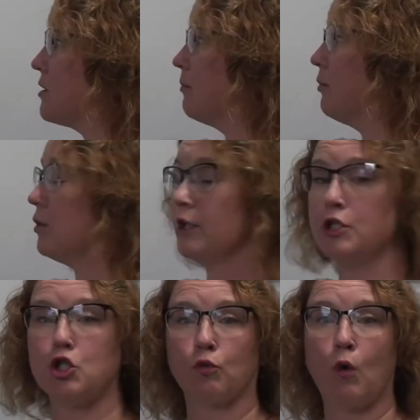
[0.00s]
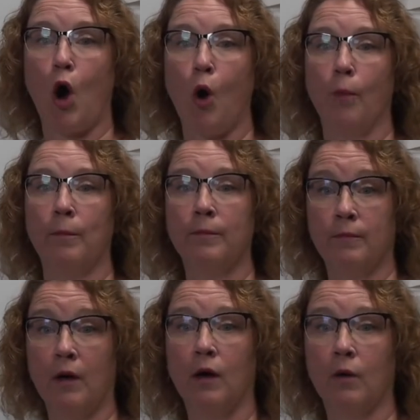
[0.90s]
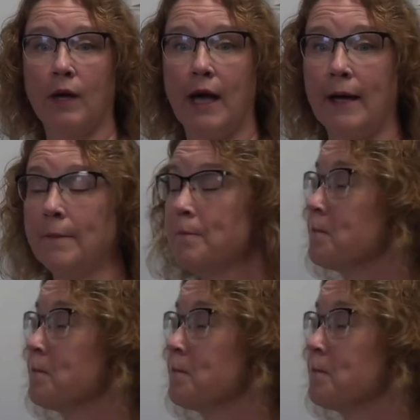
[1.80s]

to bully Jerome. Okay?